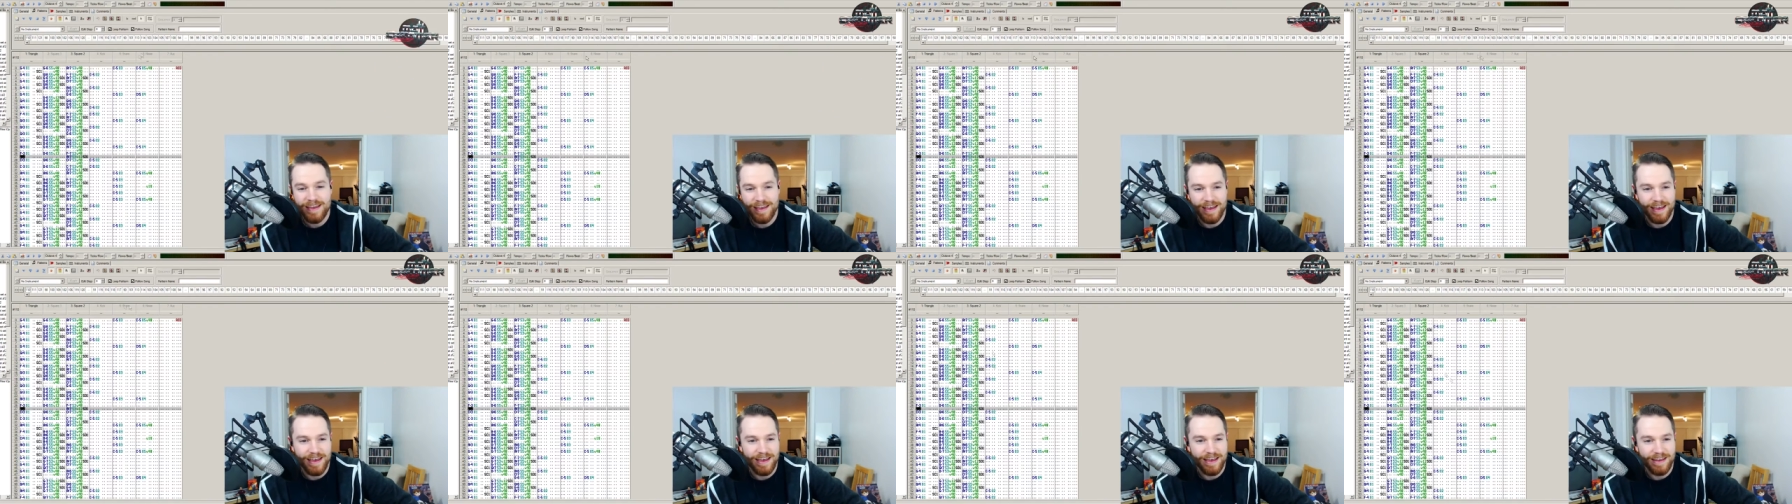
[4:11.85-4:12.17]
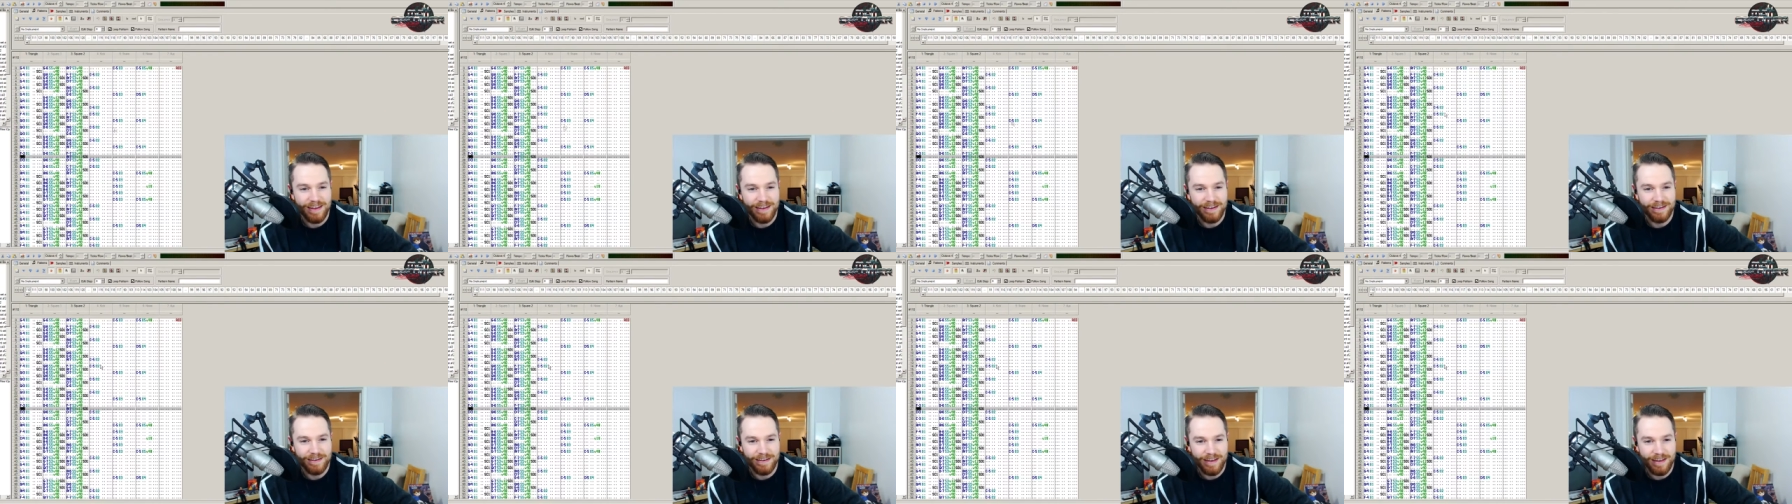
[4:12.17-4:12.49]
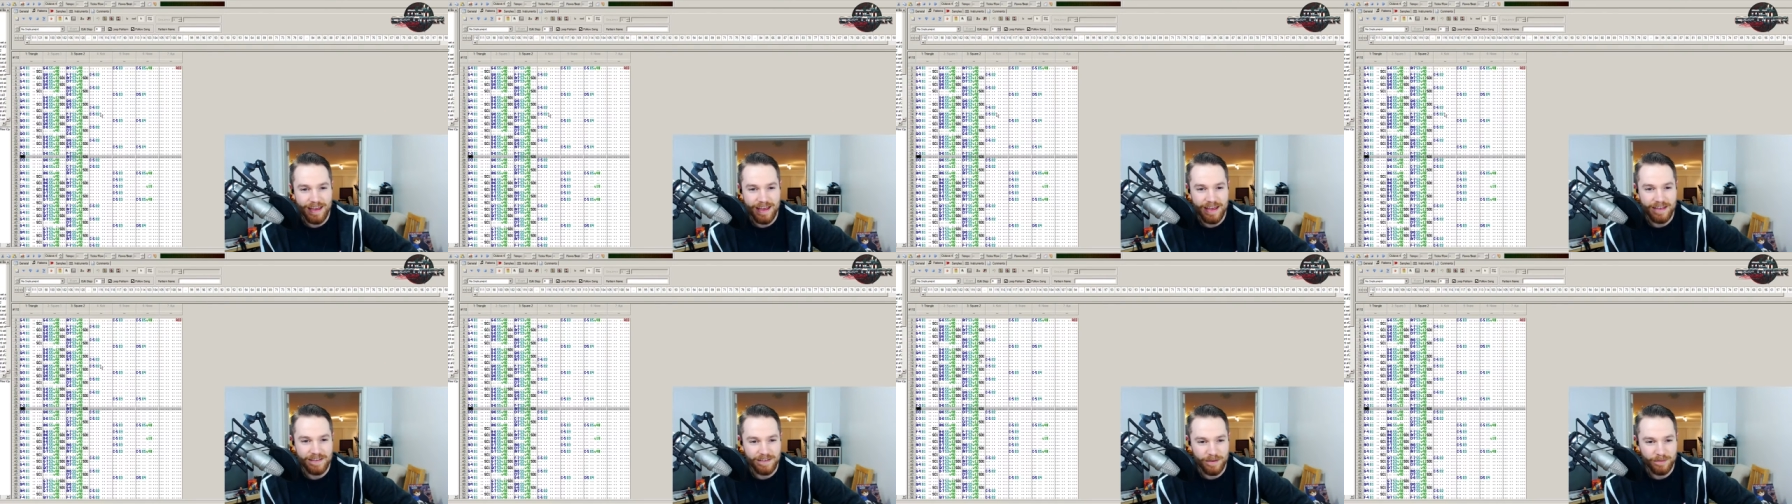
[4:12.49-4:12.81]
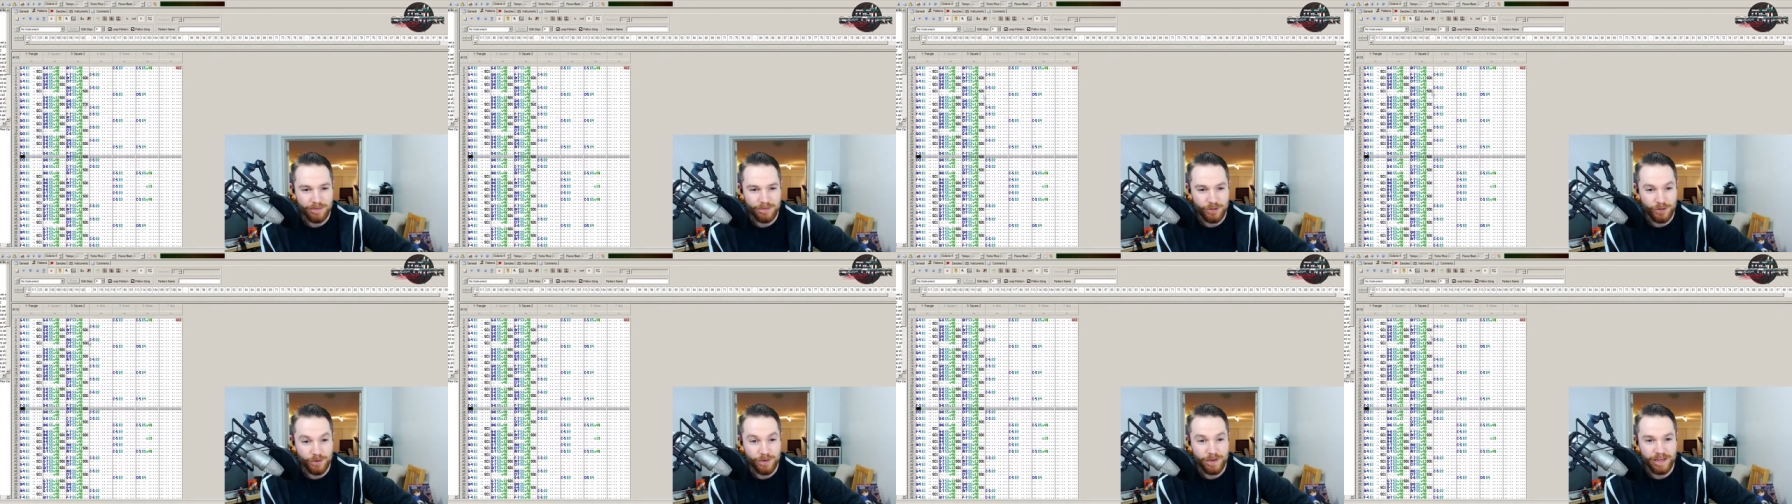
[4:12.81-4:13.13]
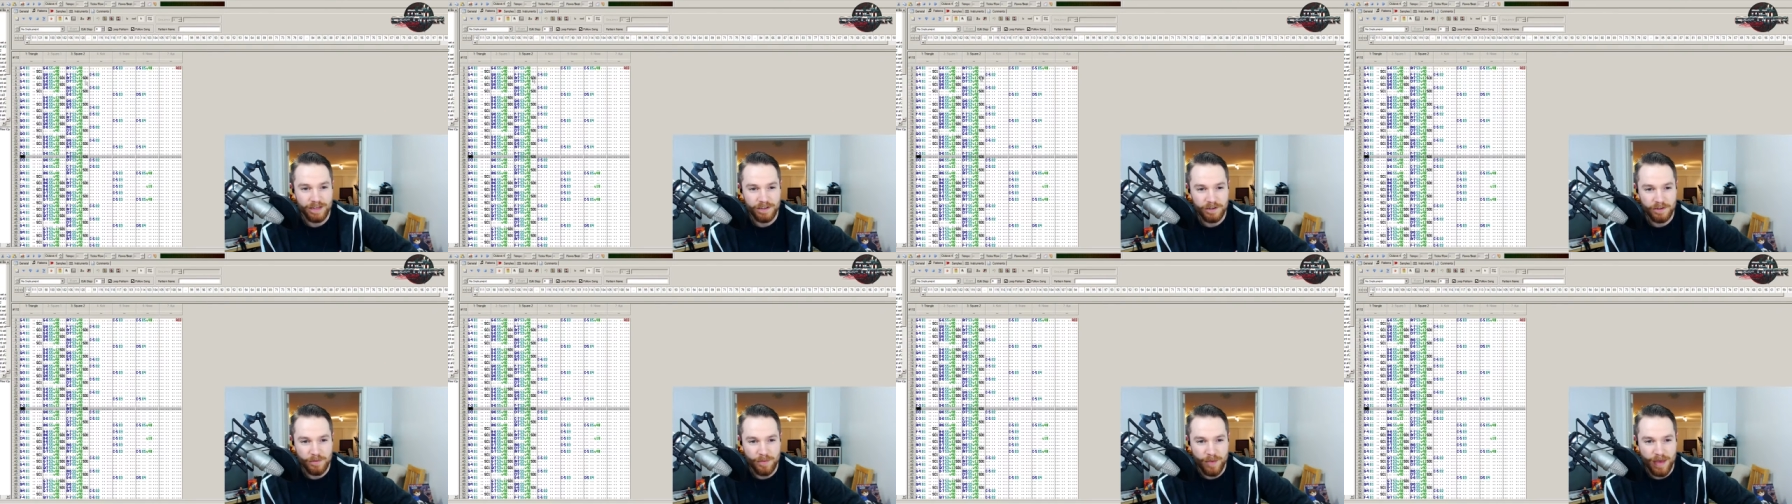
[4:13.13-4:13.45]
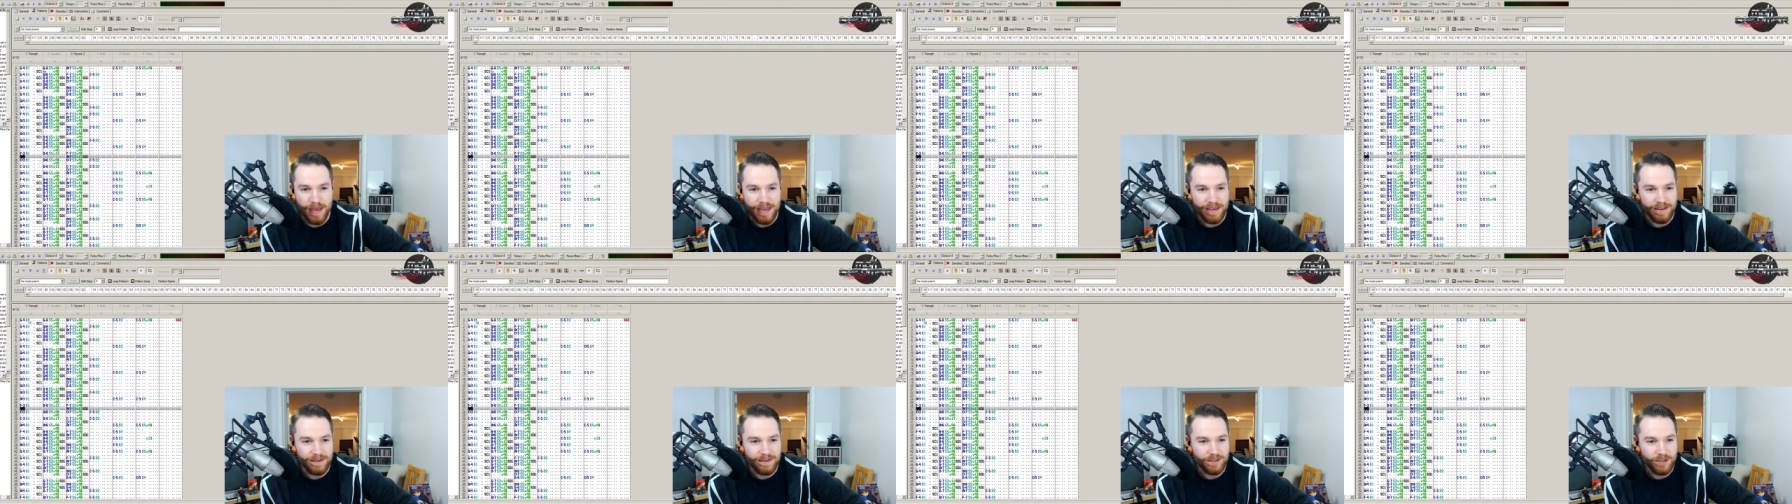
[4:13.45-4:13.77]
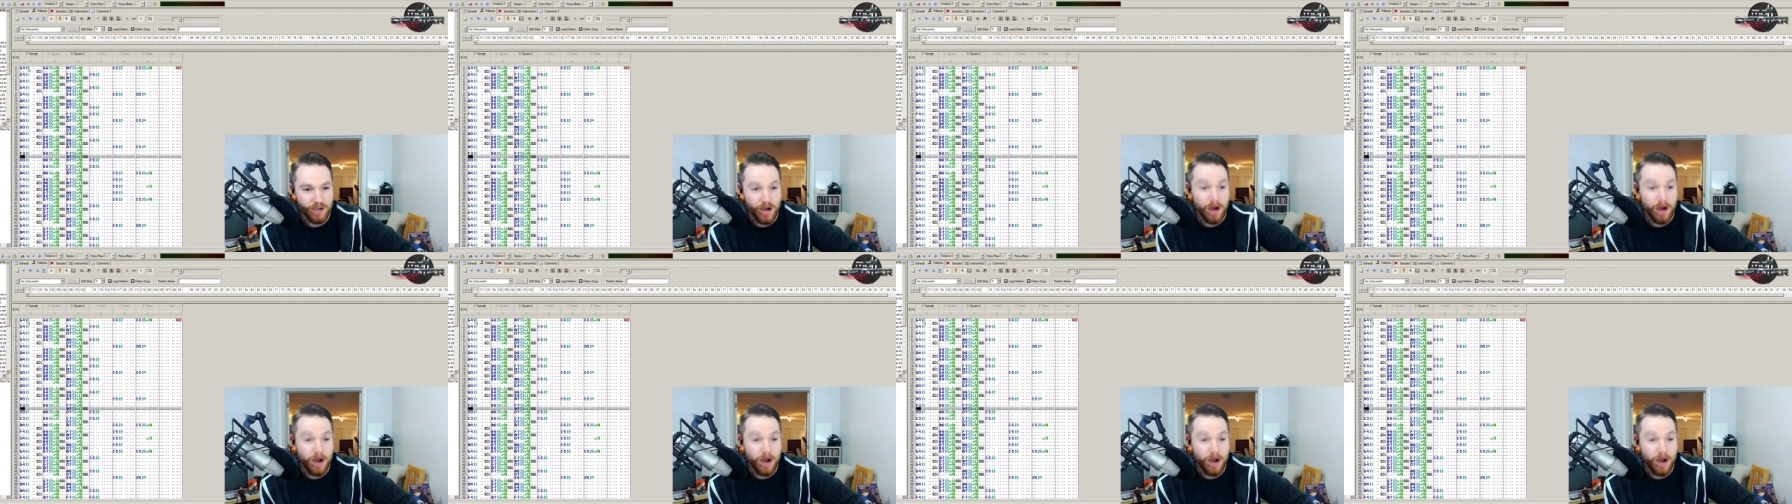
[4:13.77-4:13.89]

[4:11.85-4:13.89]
and ends up doing a debate